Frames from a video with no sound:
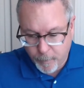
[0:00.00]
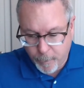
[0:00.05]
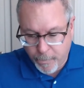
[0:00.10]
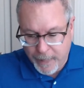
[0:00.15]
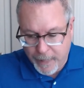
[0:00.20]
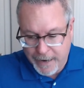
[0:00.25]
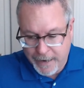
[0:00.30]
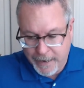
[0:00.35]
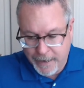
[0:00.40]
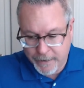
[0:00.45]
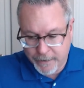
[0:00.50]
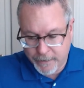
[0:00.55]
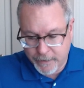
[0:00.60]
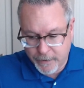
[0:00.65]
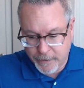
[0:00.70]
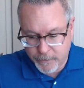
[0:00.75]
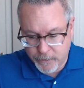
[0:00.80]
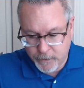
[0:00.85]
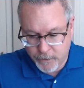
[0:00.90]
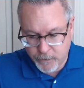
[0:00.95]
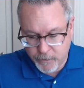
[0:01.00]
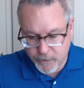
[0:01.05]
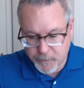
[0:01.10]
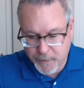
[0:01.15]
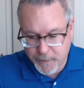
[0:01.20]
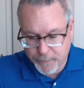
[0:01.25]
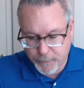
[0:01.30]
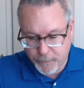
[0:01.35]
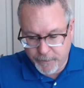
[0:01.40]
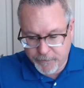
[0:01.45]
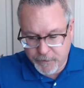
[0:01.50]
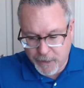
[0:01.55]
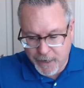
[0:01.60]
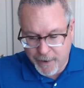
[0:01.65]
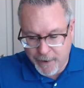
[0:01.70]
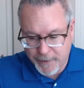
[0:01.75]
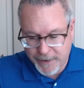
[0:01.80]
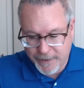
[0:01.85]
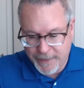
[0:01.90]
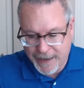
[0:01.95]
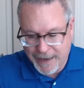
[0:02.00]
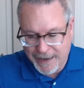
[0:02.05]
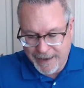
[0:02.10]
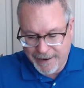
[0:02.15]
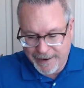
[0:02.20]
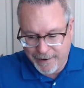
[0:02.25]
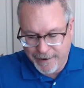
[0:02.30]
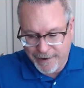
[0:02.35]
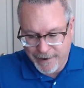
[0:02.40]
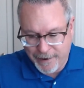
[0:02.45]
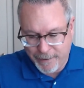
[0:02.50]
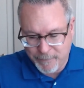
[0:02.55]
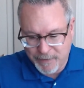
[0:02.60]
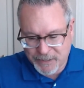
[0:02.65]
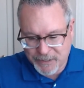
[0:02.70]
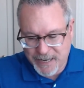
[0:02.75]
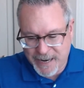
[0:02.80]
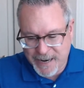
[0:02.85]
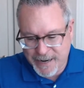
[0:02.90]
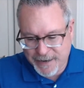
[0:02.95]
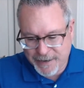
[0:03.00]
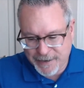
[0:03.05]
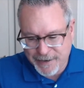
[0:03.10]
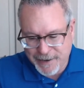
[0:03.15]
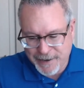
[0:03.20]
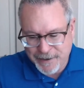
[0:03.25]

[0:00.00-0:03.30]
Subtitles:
and there's people who have taught me that a mistake